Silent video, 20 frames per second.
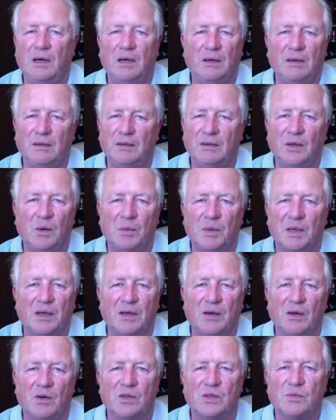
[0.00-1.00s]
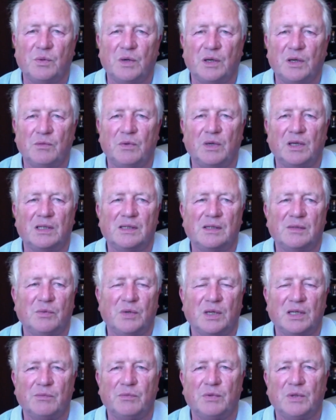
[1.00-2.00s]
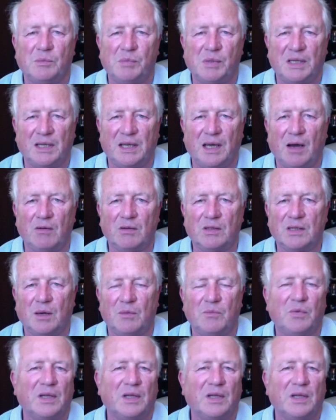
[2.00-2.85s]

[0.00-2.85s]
Nobody knows what will be the outcome,